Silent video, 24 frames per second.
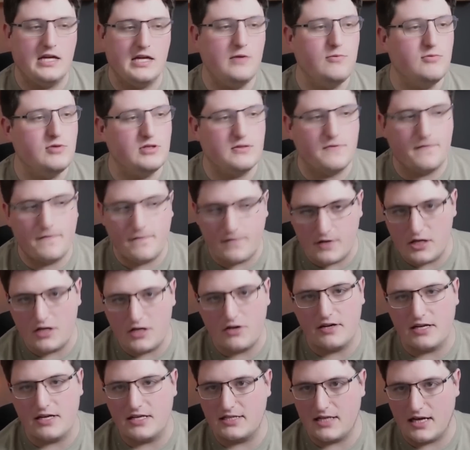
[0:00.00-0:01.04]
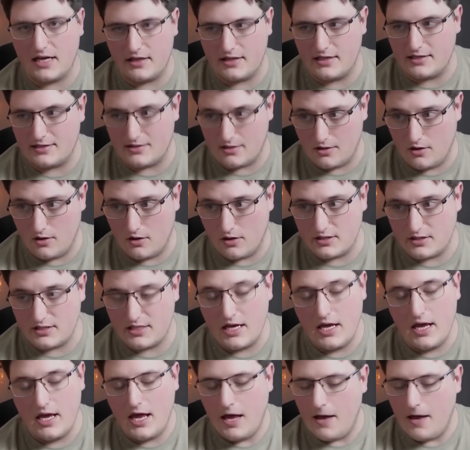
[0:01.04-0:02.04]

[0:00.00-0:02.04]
He was furious at this loss.